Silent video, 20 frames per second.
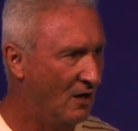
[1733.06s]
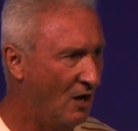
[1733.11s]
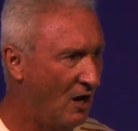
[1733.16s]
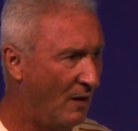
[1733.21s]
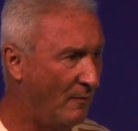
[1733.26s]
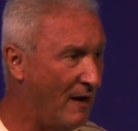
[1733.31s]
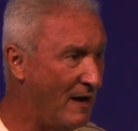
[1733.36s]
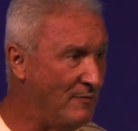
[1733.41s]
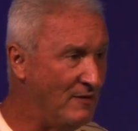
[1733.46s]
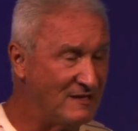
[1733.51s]

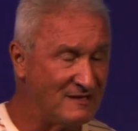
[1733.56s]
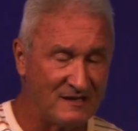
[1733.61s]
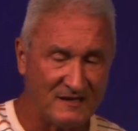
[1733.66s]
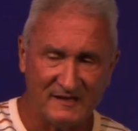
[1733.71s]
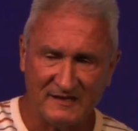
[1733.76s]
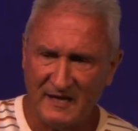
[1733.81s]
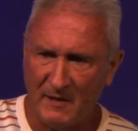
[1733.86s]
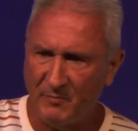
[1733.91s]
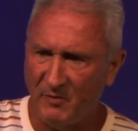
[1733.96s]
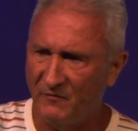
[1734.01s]
Or maybe it's a
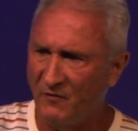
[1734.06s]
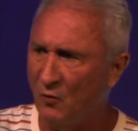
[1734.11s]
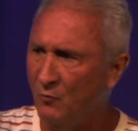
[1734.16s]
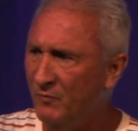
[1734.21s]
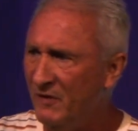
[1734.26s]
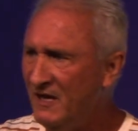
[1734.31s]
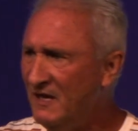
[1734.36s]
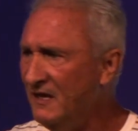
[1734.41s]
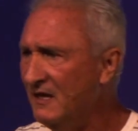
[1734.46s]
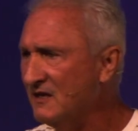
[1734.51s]
step of
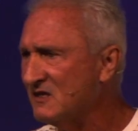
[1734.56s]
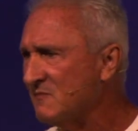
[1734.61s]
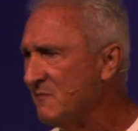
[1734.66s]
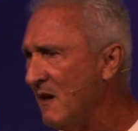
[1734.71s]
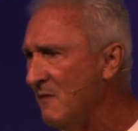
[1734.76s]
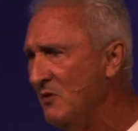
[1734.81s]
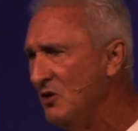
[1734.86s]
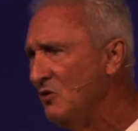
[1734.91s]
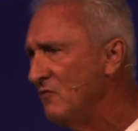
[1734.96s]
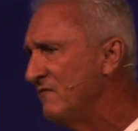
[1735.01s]
obedience.
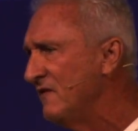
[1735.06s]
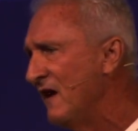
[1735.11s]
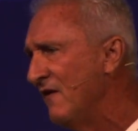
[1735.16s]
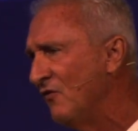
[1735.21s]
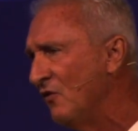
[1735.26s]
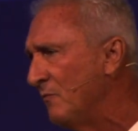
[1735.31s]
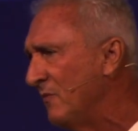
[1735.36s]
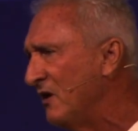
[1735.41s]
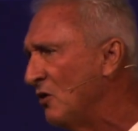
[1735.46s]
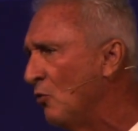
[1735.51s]
Maybe you've
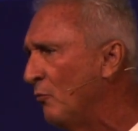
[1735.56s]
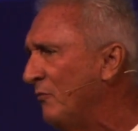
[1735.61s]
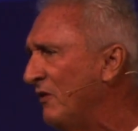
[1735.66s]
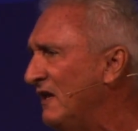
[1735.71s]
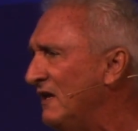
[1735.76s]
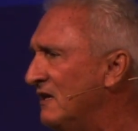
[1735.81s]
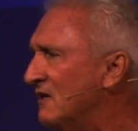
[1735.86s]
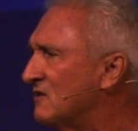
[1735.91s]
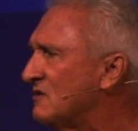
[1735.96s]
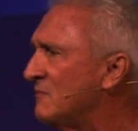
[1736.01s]
never been
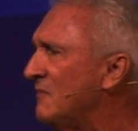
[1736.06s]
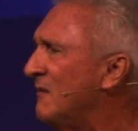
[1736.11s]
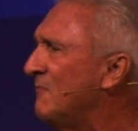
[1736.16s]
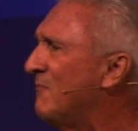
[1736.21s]
obedient to be